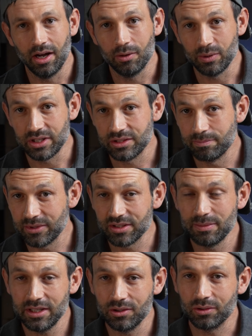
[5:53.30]
which does
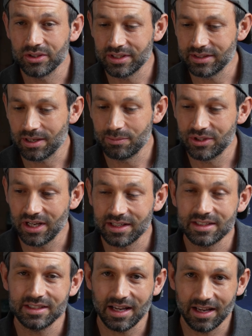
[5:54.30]
make your subject
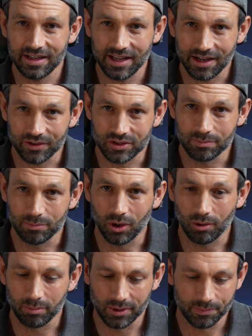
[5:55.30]
stand out and
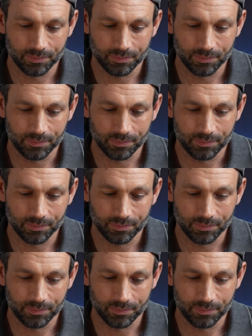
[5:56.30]
pop.